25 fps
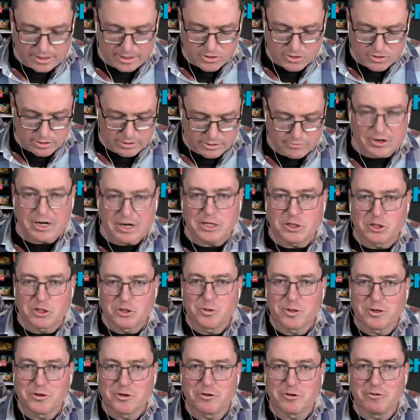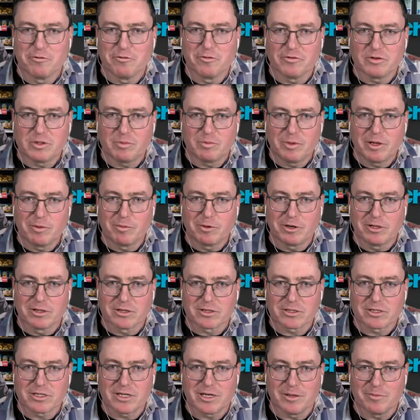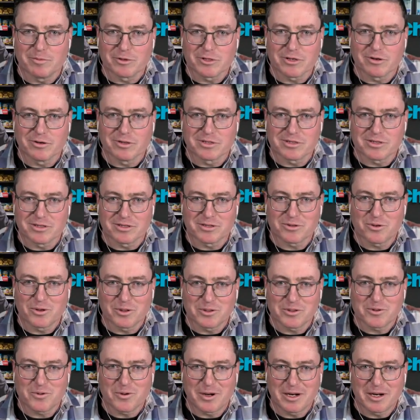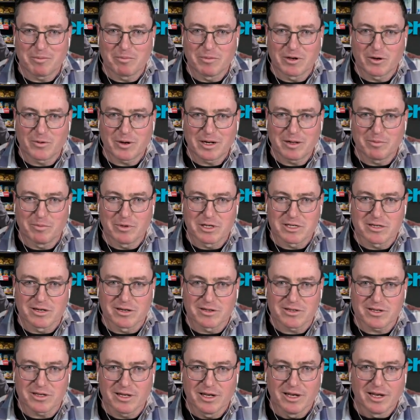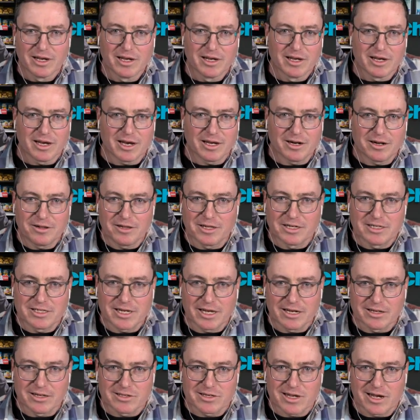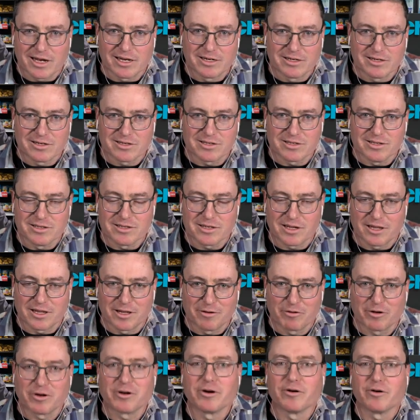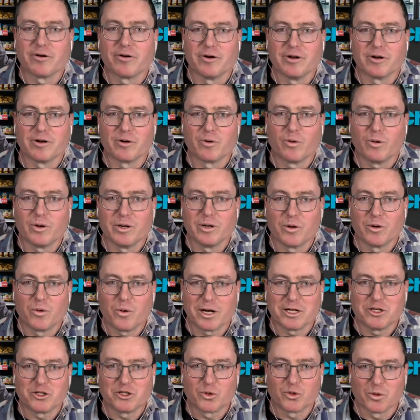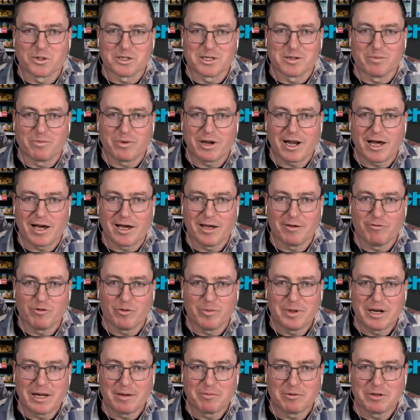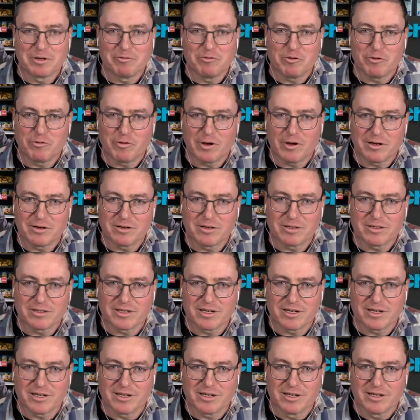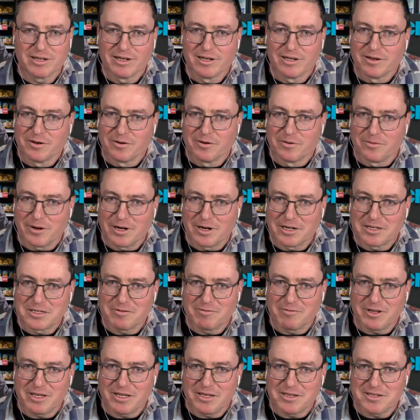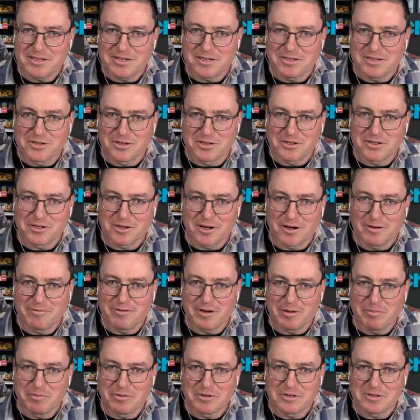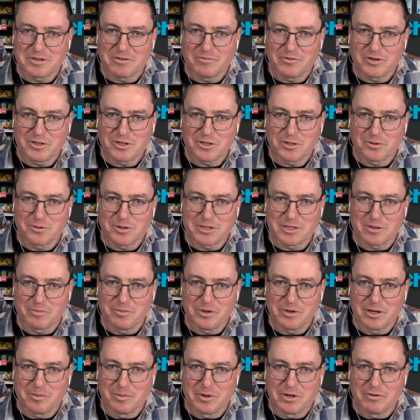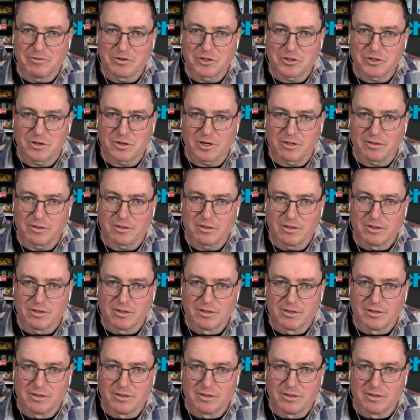So there are already two hundred fifty people in this team. So it's it's it's quite a quite a business. I know that data scientists in South Africa are in in quite short supply. Have you been able? Have you found it uh, relatively easy to staff up this division, or has it been a bit of a struggle?